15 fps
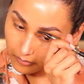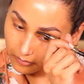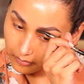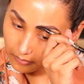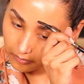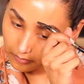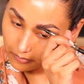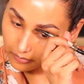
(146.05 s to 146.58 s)

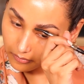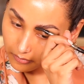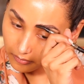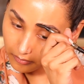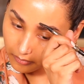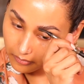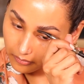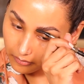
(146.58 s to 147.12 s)
just
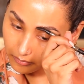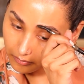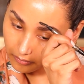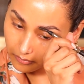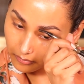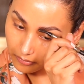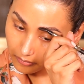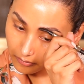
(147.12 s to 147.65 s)
drawing
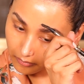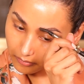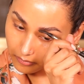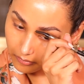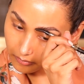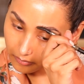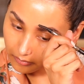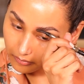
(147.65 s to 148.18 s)

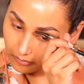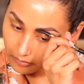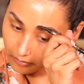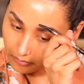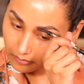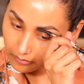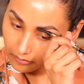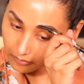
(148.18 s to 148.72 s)
hair-like
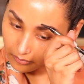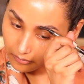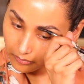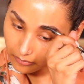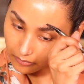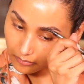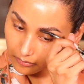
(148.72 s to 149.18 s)
feather